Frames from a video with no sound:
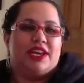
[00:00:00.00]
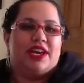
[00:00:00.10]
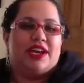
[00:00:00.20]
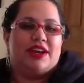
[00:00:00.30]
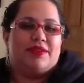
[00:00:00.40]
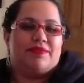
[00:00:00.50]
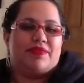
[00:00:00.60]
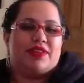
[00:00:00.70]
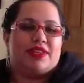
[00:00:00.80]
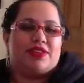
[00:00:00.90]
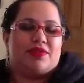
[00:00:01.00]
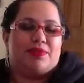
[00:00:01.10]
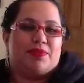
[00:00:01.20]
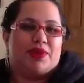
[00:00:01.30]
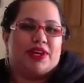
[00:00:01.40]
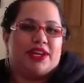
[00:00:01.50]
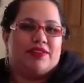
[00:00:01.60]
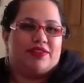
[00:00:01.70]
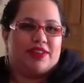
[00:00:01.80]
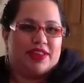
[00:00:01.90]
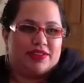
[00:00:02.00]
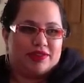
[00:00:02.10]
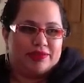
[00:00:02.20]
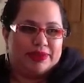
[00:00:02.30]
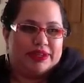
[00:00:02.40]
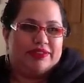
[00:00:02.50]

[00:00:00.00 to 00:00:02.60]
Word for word: Um, So I've been working in philanthropy